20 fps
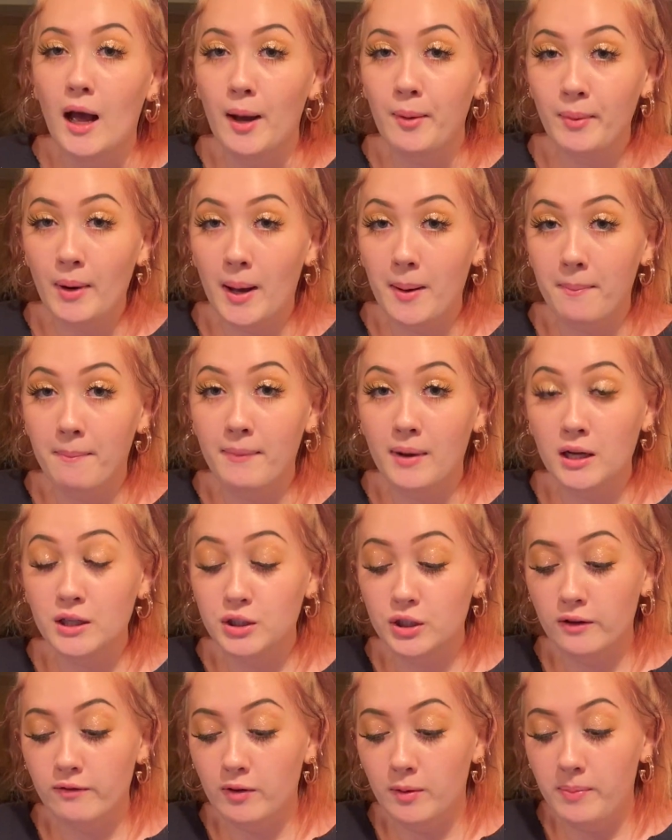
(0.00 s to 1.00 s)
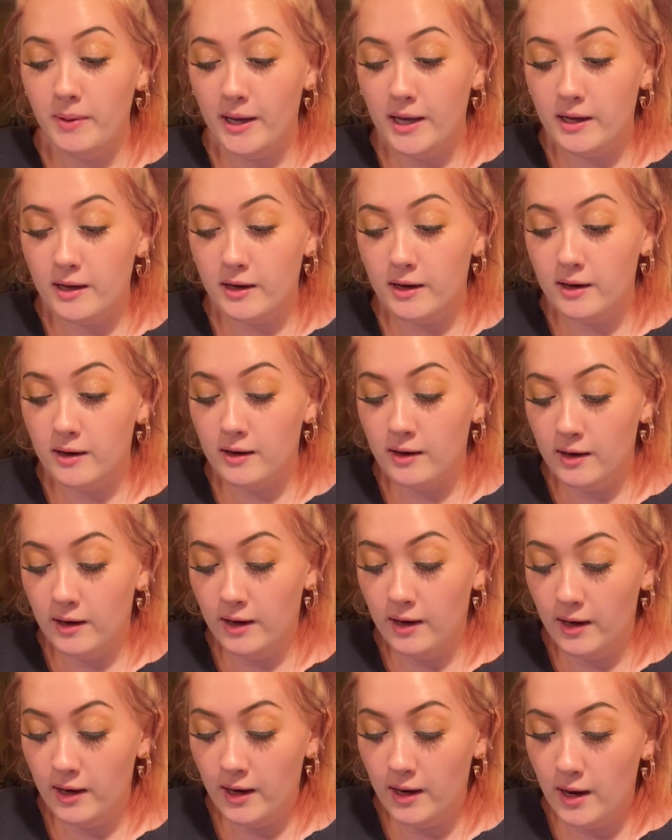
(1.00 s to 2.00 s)
I'm not much of a baker,
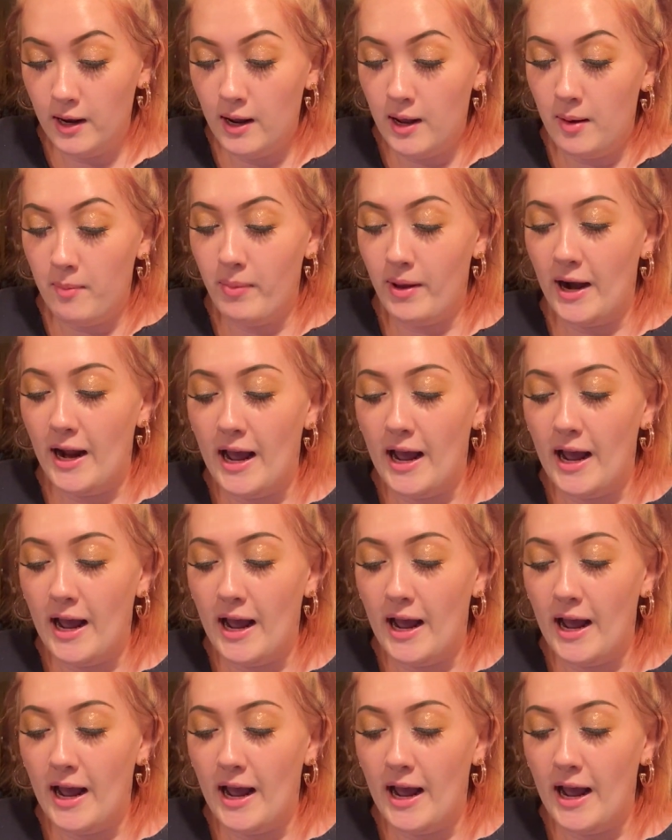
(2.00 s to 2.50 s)
but